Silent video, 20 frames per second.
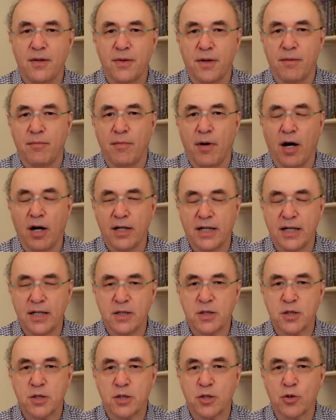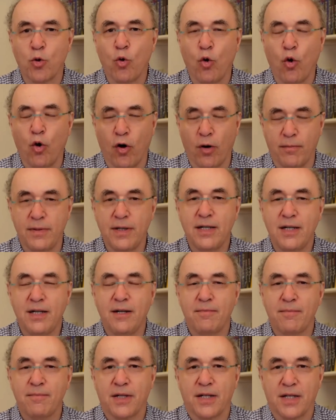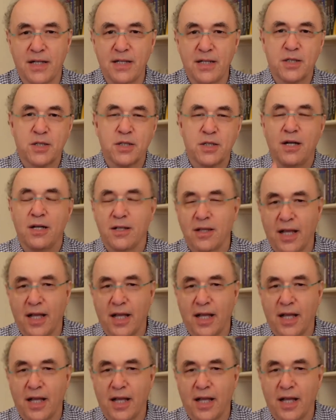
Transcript: the market storm that is